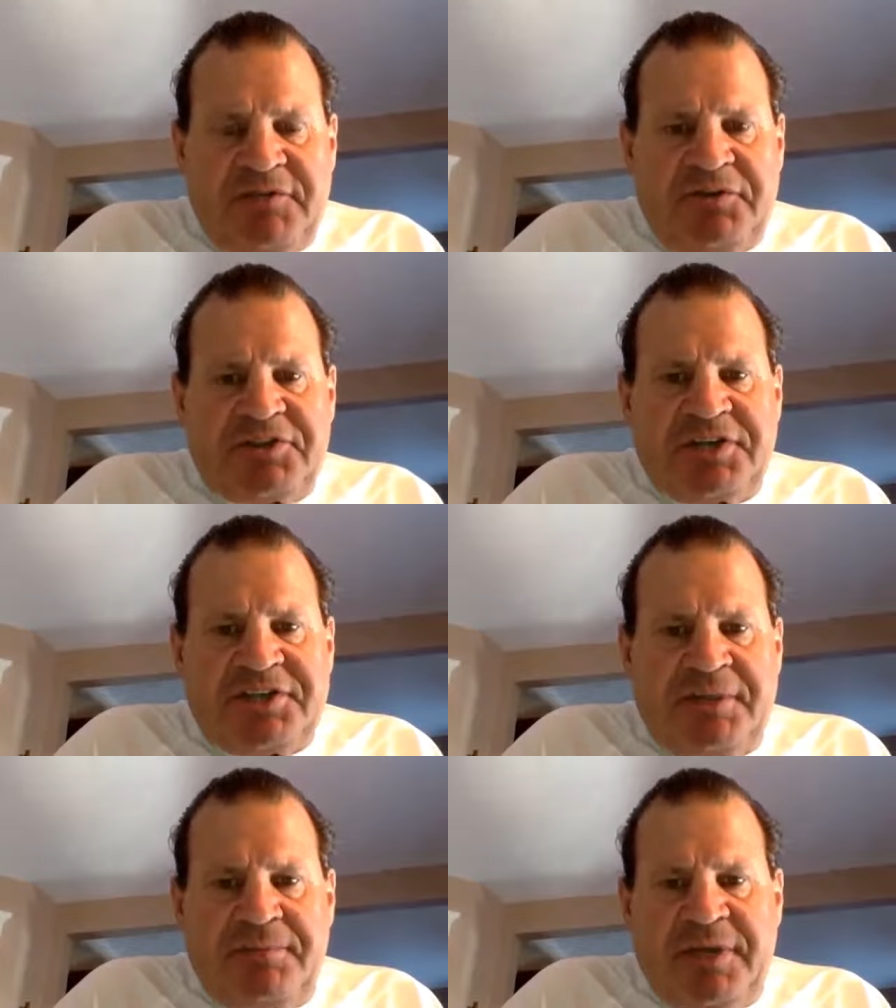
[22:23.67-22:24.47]
If you say
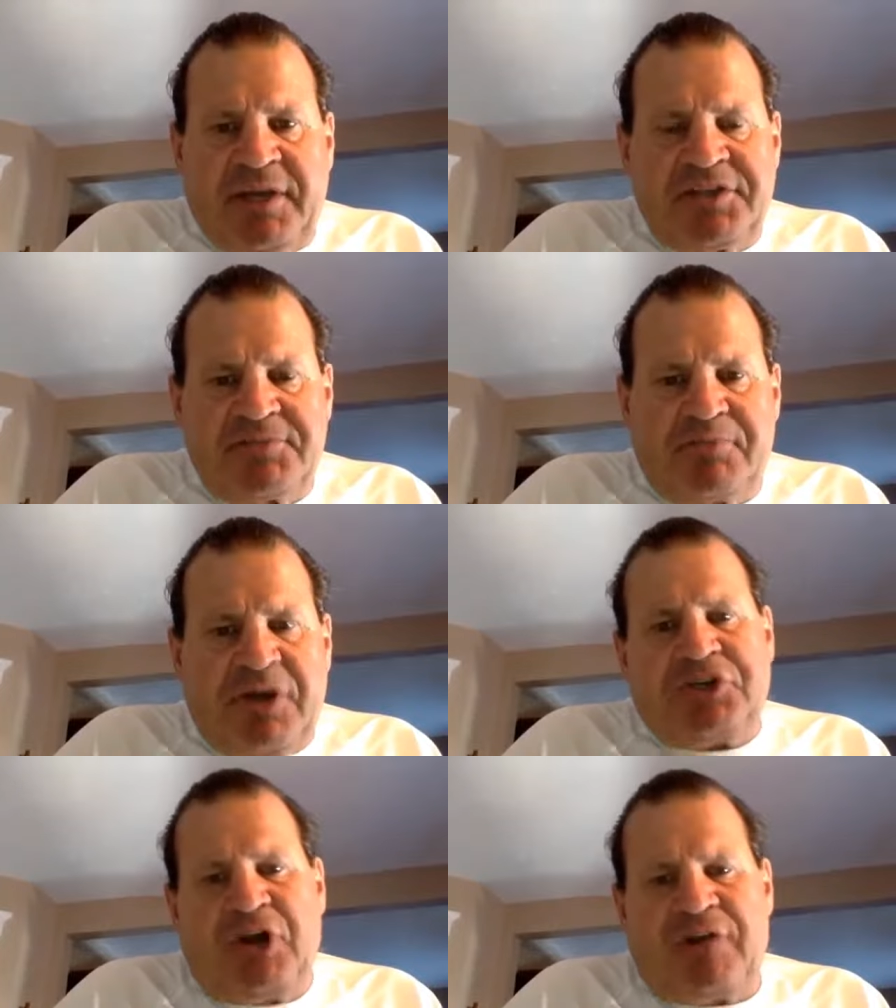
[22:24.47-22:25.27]
something, they can just
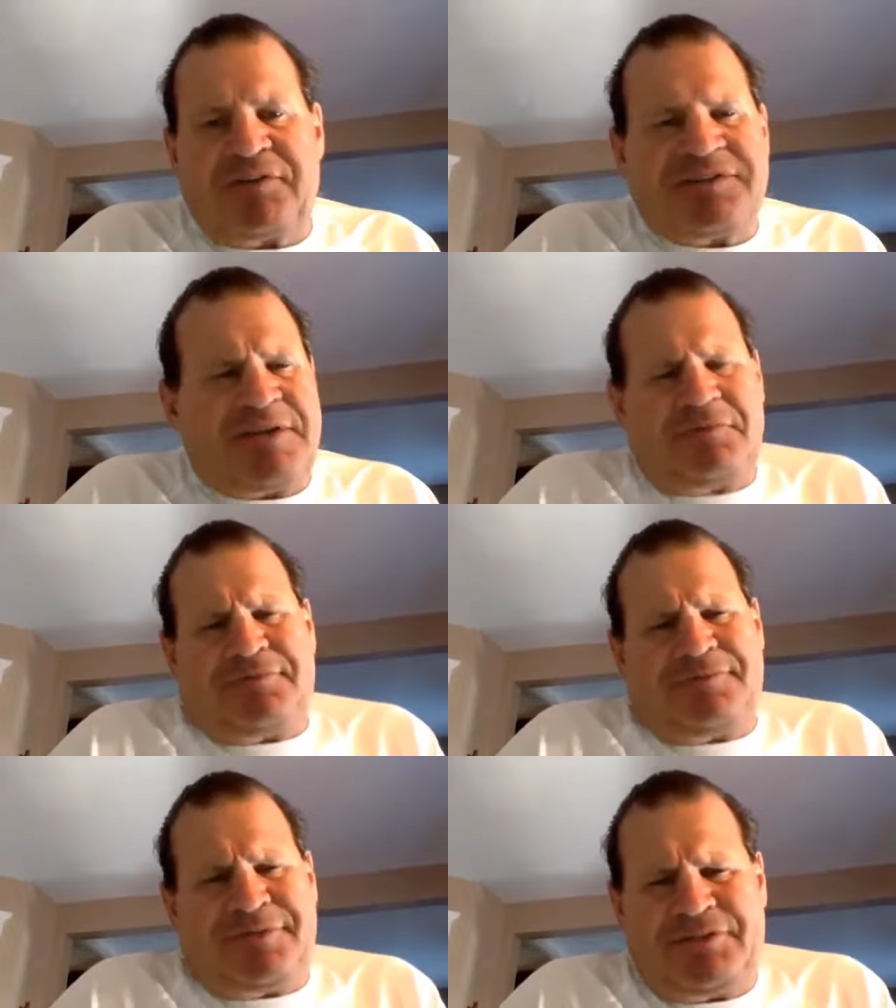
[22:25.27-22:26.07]
brush it off and say, well,
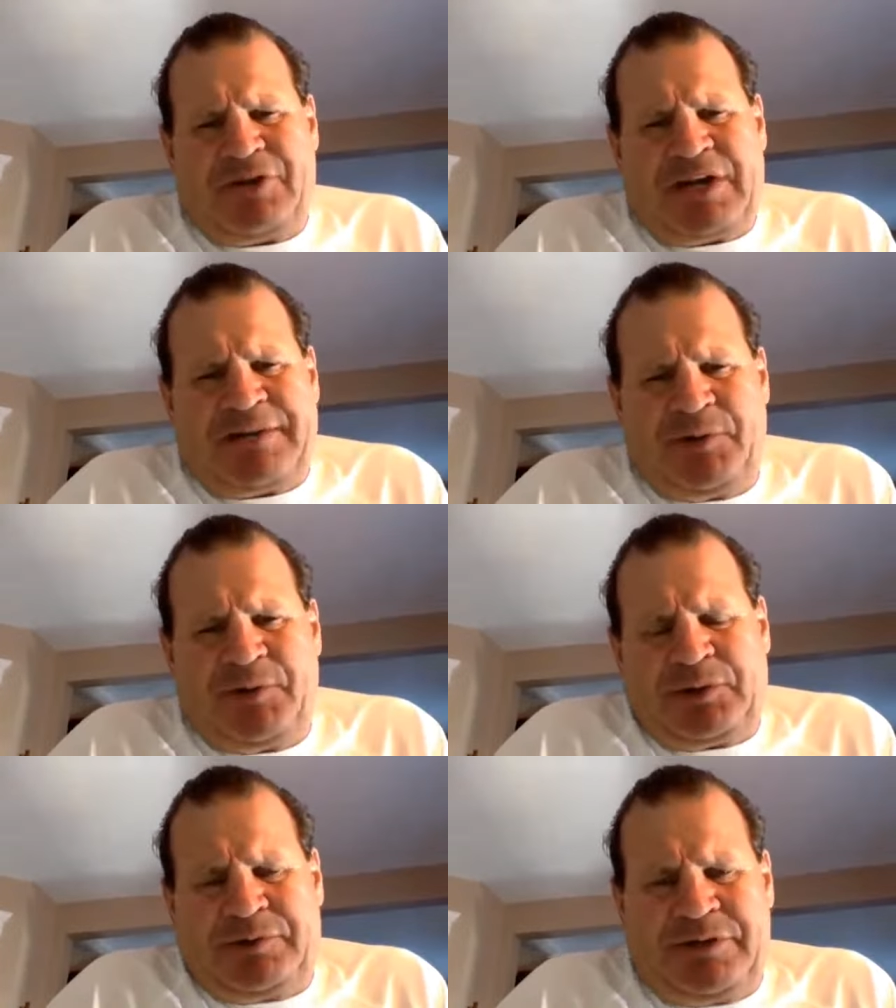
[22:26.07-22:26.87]
what is he talking
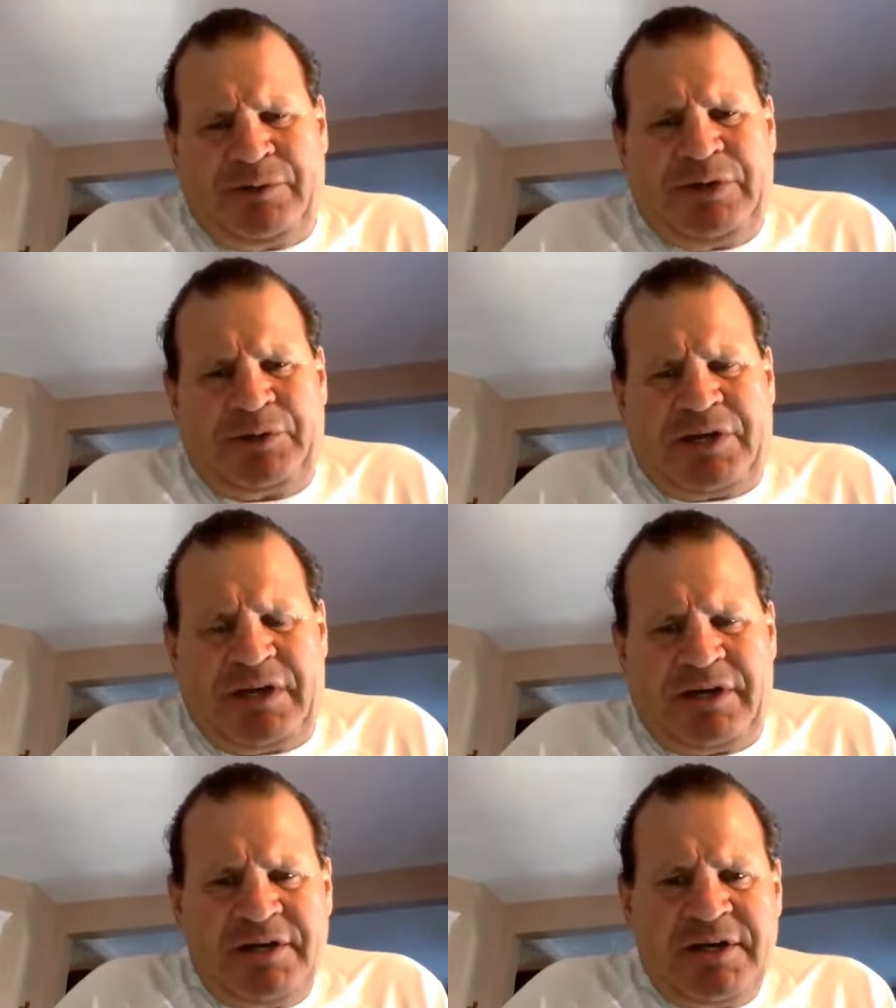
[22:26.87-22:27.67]
about? We don't
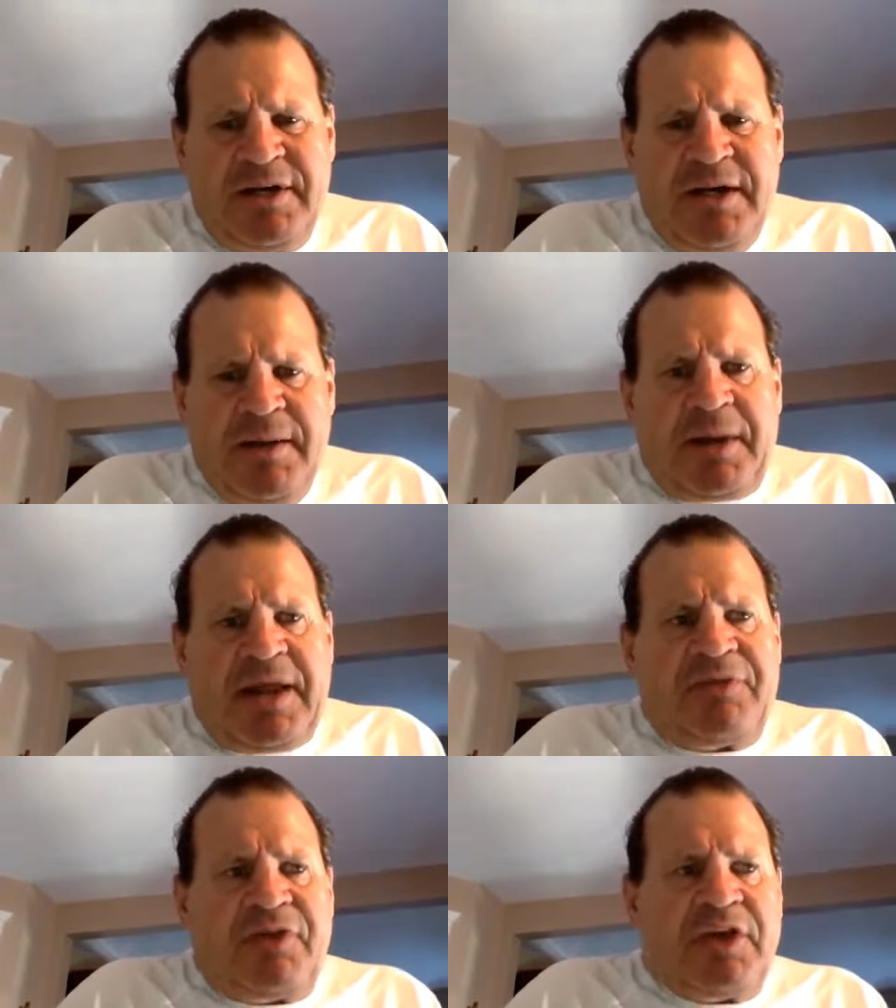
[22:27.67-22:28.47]
care. But
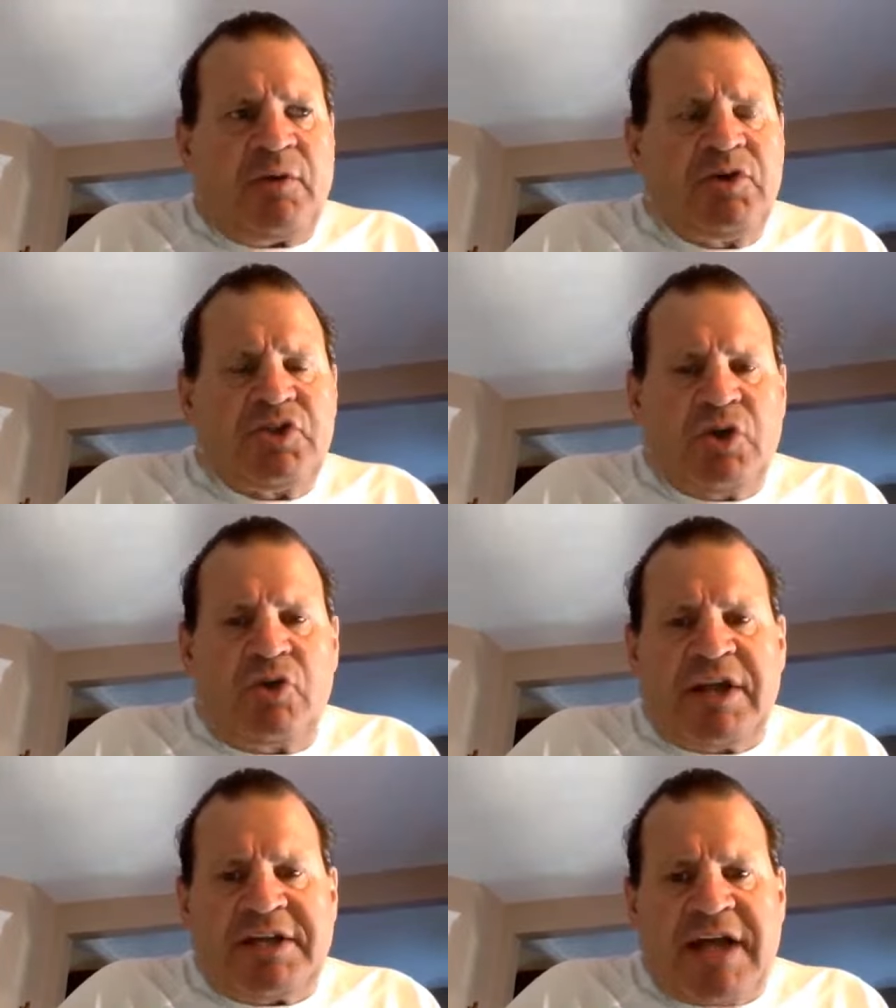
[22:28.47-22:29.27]
I think when you show
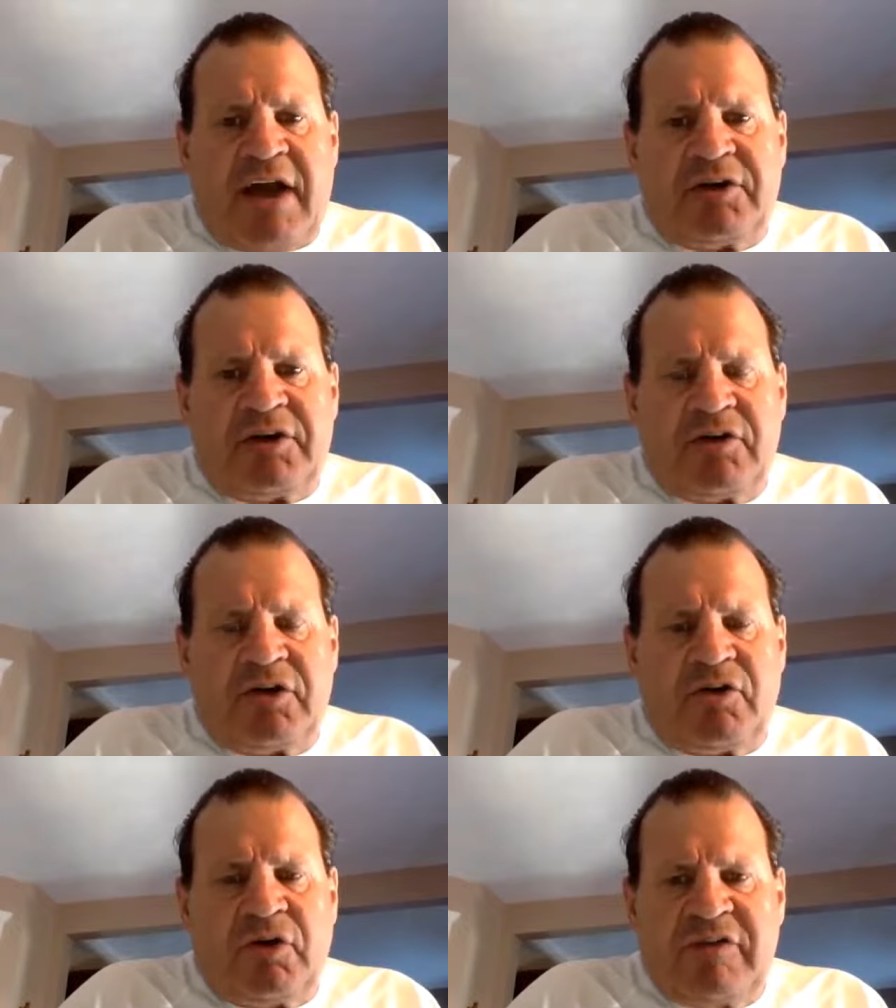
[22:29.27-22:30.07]
great character
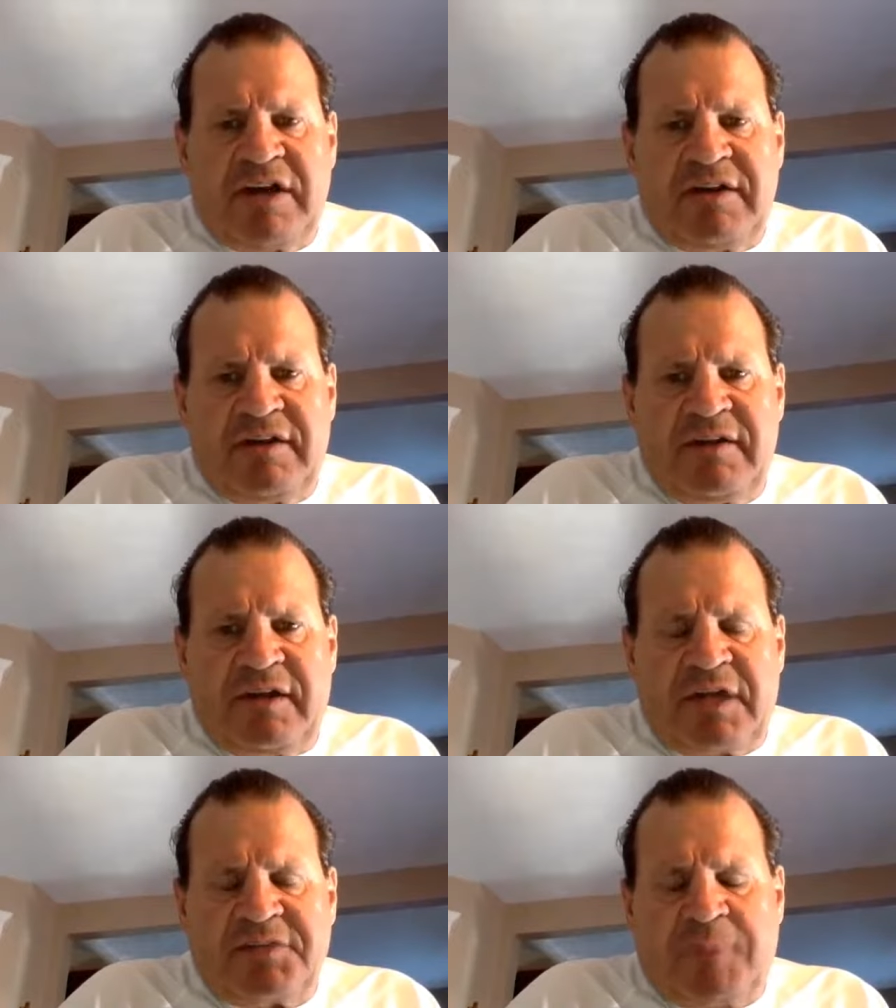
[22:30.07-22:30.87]
and
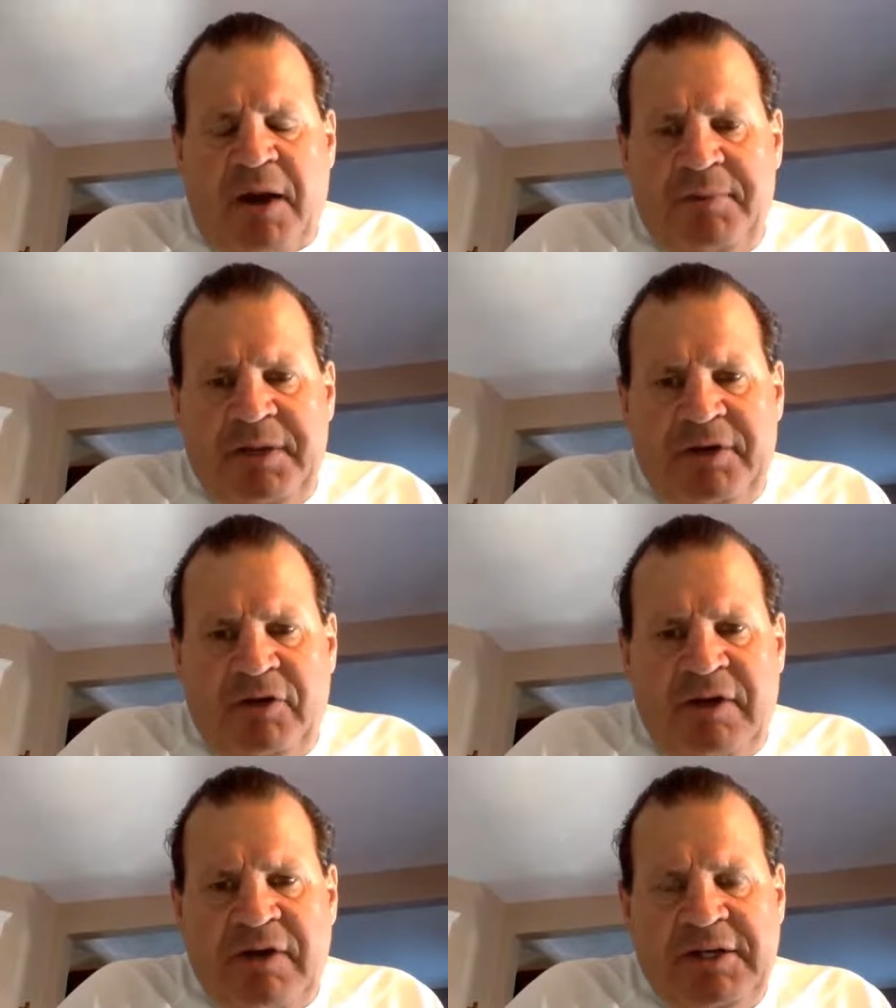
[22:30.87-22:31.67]
that's part of being a
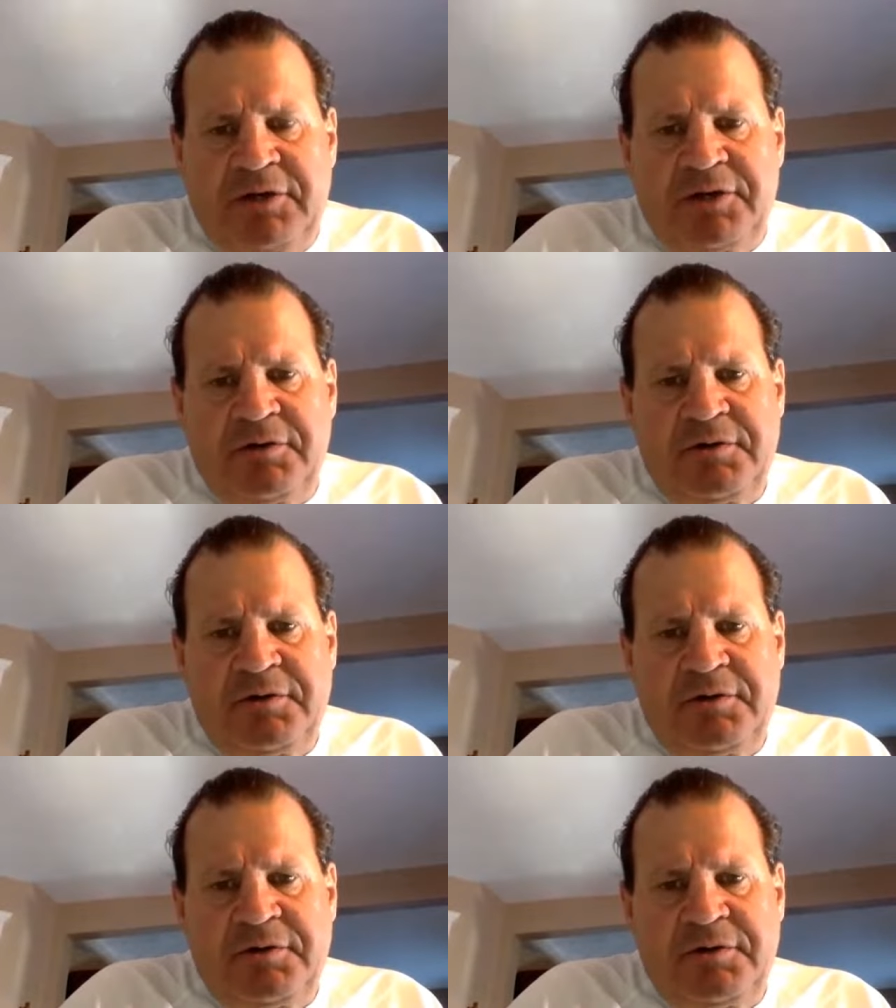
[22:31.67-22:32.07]
great leader.